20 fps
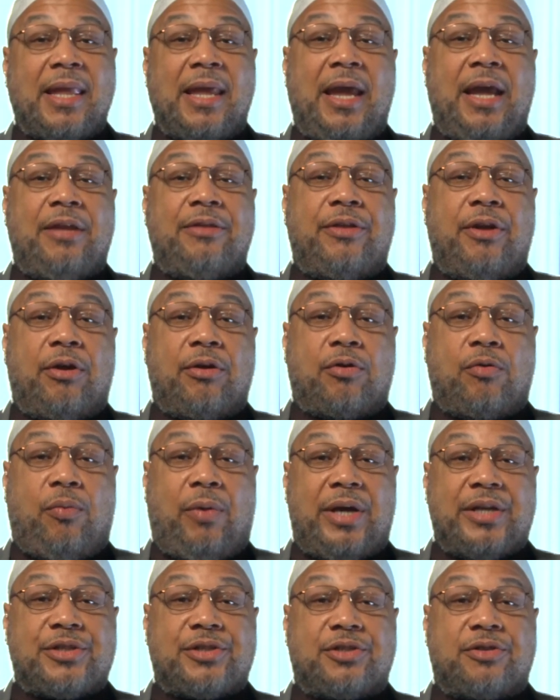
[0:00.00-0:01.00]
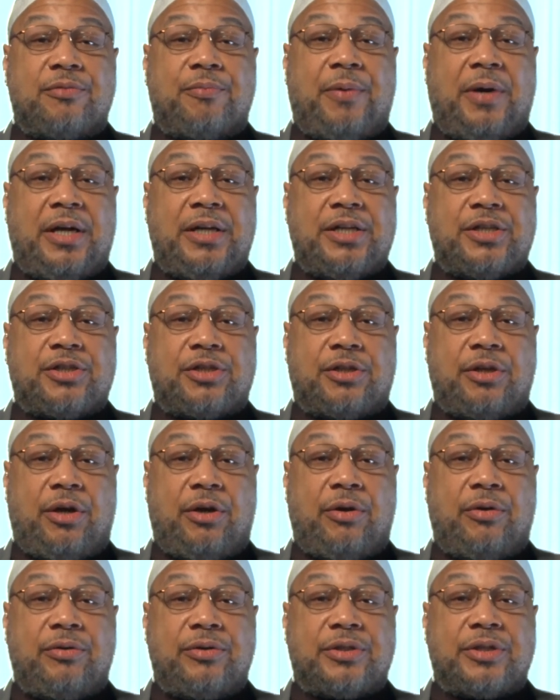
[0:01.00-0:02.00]
in their quest to punish
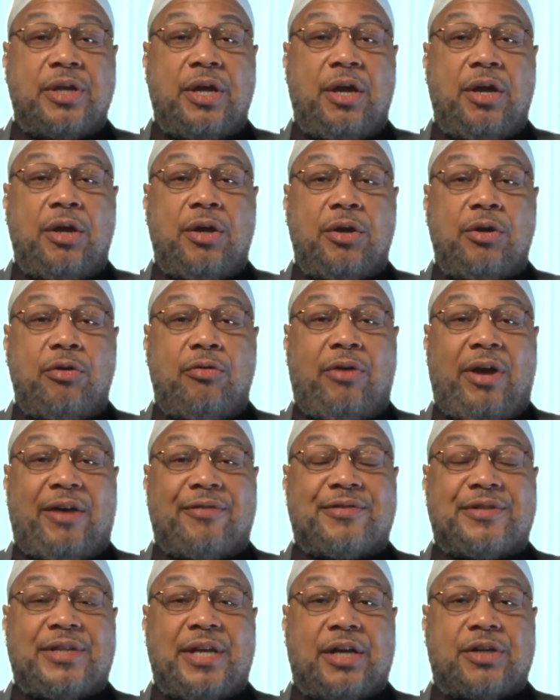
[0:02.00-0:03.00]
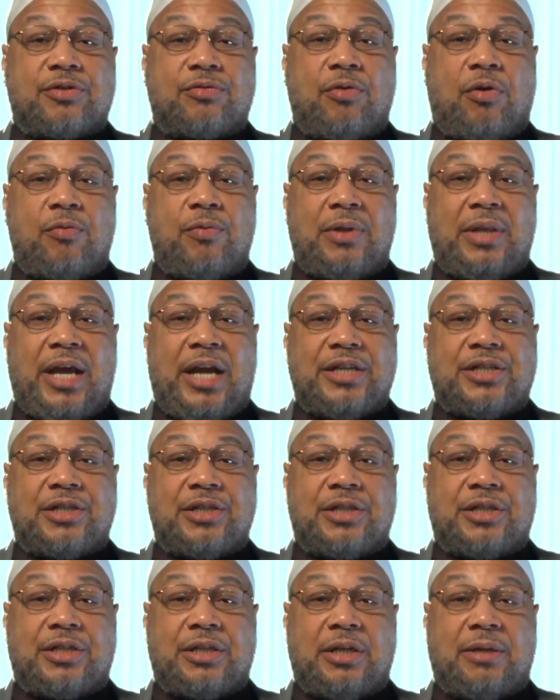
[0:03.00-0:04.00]
those who have sexual
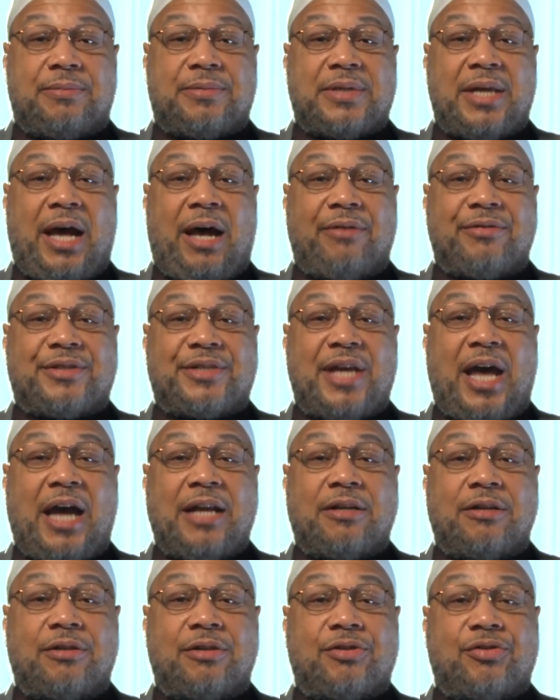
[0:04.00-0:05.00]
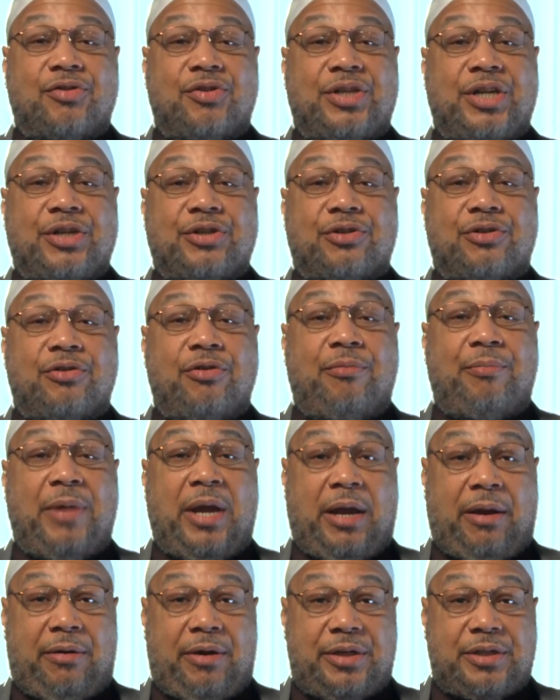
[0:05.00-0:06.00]
relationships outside of the traditional
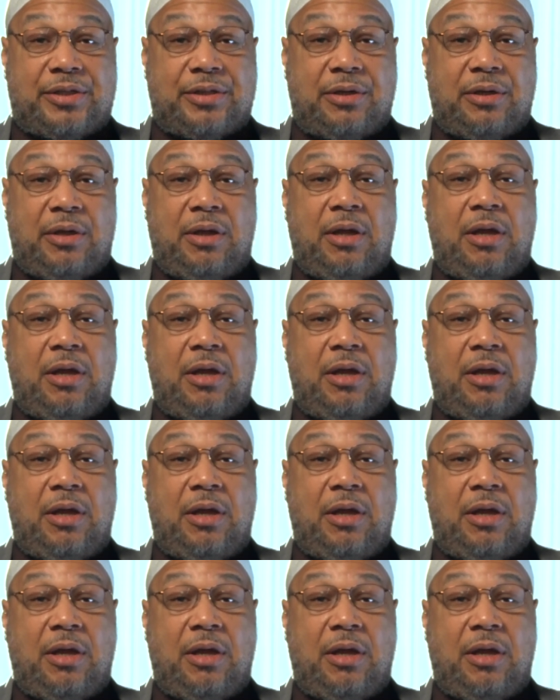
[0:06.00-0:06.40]
marriage